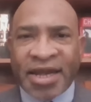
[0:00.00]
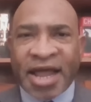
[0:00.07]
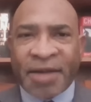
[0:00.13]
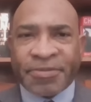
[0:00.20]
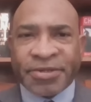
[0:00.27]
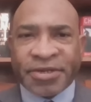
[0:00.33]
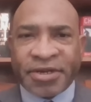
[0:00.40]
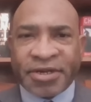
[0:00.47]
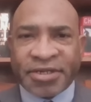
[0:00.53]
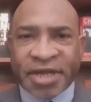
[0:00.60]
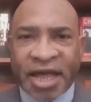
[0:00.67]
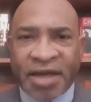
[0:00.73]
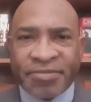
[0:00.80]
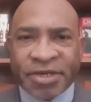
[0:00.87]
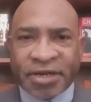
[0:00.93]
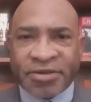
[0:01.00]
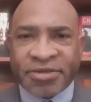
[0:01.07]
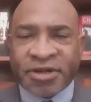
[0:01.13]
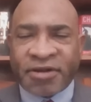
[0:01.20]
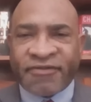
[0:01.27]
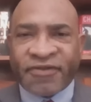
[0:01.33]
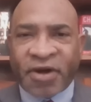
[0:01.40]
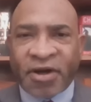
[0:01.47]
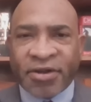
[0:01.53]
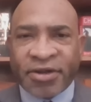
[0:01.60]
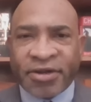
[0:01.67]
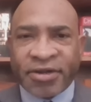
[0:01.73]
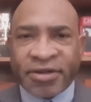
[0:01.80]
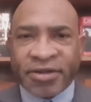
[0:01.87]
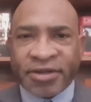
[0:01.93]
99% of the time, judge is going to
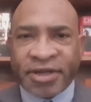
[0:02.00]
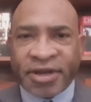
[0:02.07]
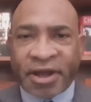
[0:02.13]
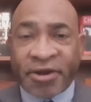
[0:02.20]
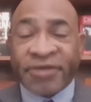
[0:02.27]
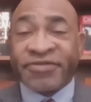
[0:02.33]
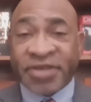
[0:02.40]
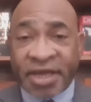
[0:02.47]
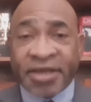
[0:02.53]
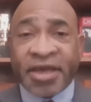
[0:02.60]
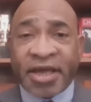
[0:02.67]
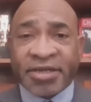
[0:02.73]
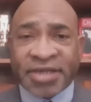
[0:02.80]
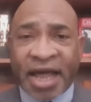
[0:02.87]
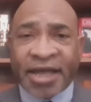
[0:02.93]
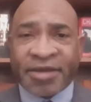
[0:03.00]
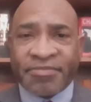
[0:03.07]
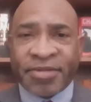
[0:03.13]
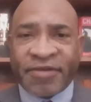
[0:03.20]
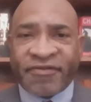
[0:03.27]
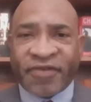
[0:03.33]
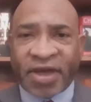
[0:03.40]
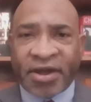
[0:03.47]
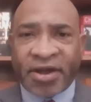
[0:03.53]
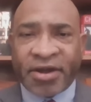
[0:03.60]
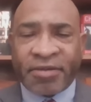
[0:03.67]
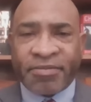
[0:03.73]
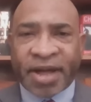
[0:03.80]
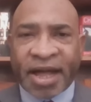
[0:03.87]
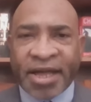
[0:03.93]
fall in the area of saying, yes, I can be fair
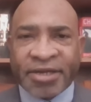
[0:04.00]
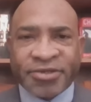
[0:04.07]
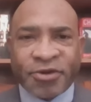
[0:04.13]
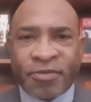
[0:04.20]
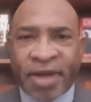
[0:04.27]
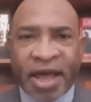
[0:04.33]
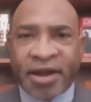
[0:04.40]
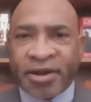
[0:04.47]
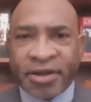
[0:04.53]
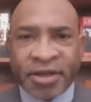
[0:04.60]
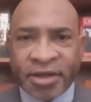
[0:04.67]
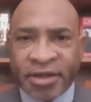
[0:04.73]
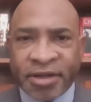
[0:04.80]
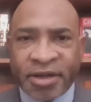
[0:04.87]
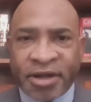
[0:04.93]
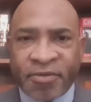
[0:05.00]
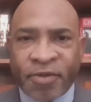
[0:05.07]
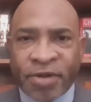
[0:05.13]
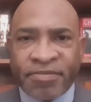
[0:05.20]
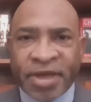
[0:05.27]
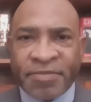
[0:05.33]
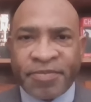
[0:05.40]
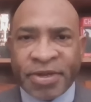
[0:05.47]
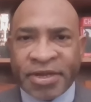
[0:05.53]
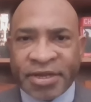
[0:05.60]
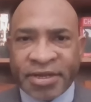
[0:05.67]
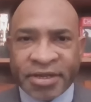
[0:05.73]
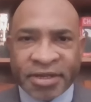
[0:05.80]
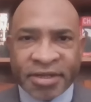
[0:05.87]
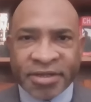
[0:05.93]
and unbiased no matter what may
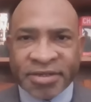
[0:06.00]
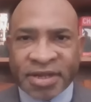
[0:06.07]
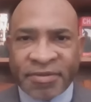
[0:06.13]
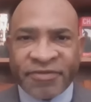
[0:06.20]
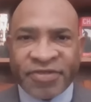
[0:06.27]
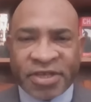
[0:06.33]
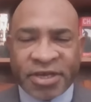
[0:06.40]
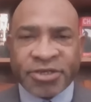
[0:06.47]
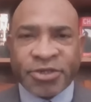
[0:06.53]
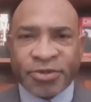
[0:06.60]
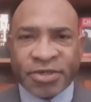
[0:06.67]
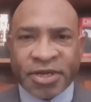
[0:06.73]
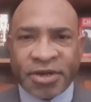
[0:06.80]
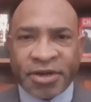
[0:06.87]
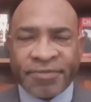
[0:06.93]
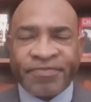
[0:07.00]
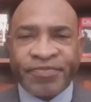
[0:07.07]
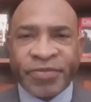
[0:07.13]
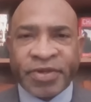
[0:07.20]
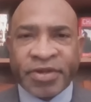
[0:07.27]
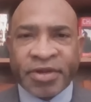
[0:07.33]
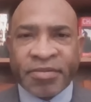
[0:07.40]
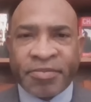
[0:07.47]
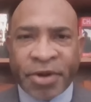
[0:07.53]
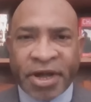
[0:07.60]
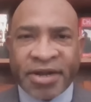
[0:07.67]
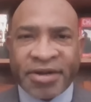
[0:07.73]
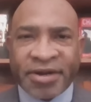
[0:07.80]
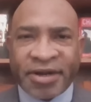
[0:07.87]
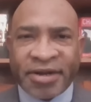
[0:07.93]
be some of the issues here.
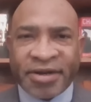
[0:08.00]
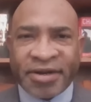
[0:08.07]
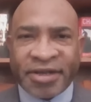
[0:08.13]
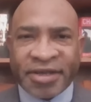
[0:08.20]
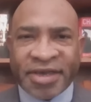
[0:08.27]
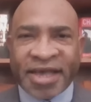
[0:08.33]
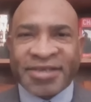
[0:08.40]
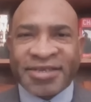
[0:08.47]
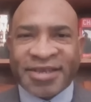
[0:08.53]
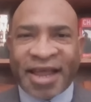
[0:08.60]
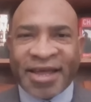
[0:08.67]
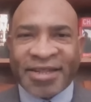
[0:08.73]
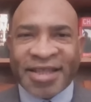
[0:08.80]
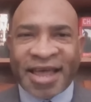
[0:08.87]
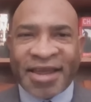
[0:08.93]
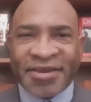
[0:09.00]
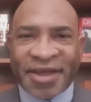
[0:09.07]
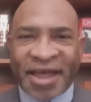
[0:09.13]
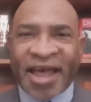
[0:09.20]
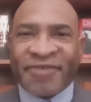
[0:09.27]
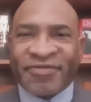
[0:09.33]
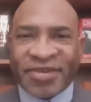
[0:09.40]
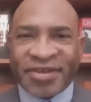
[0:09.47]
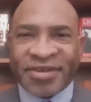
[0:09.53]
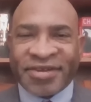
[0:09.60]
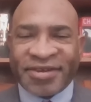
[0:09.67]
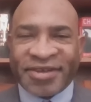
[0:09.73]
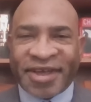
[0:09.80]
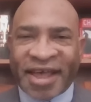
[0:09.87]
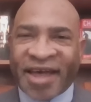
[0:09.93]
But in cases like that, you have to